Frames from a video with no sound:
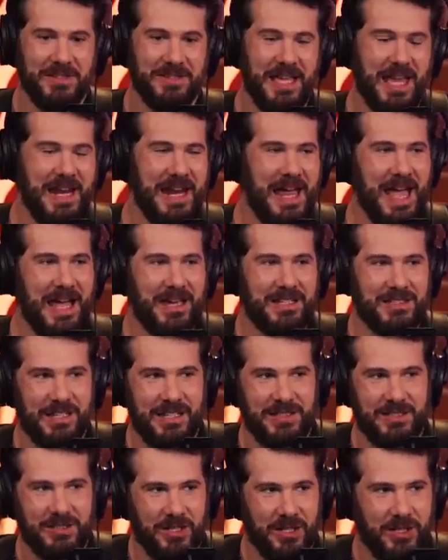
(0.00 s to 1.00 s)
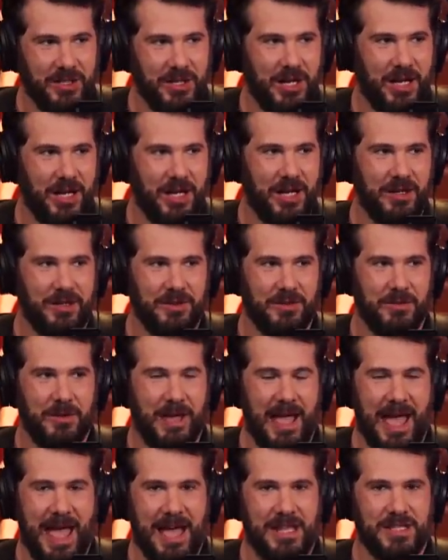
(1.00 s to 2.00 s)
that accent
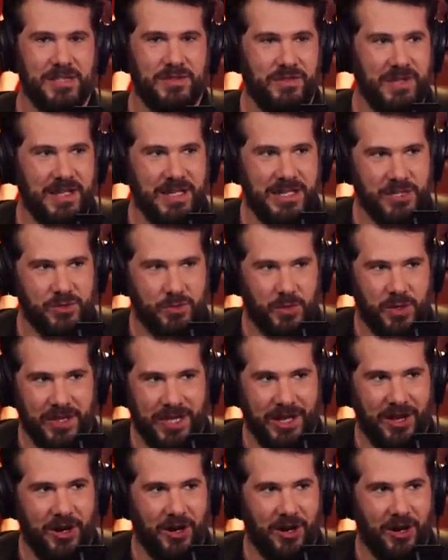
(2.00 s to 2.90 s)
adds V's where they